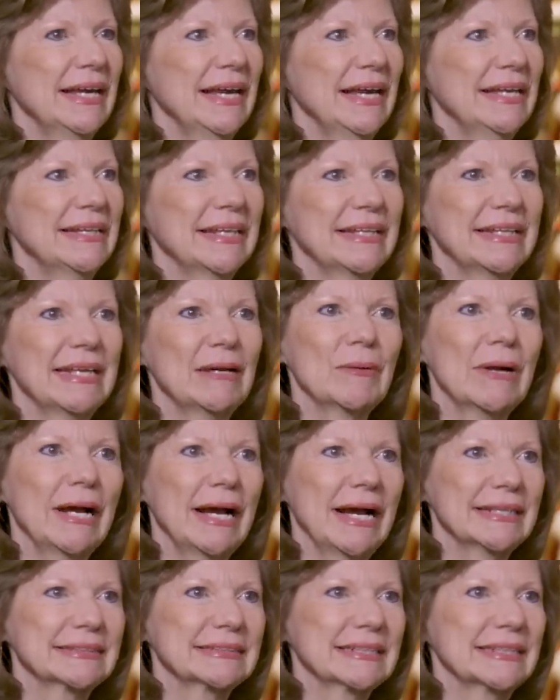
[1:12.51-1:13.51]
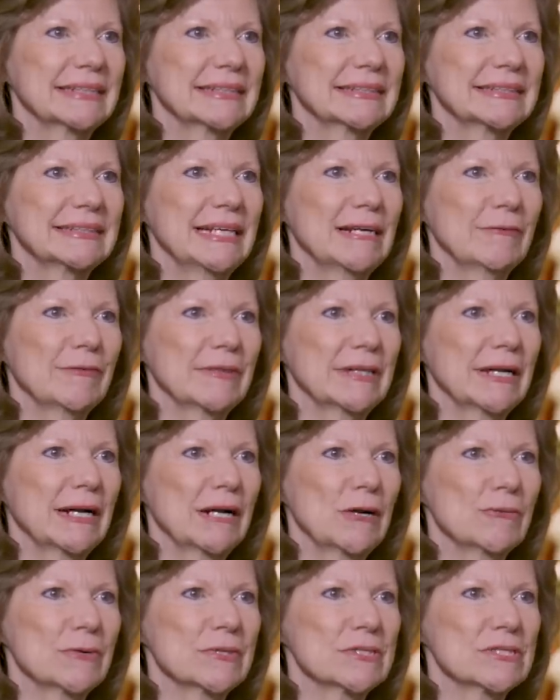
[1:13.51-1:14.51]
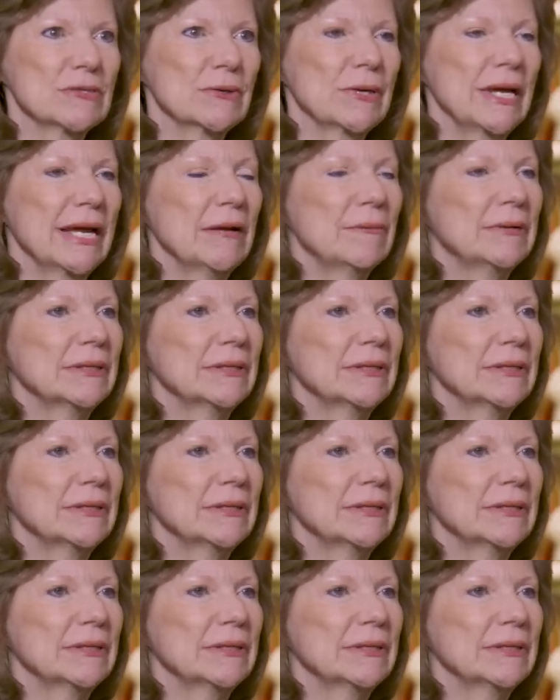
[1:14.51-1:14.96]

and then they were asking the staff at the hardware store, hey,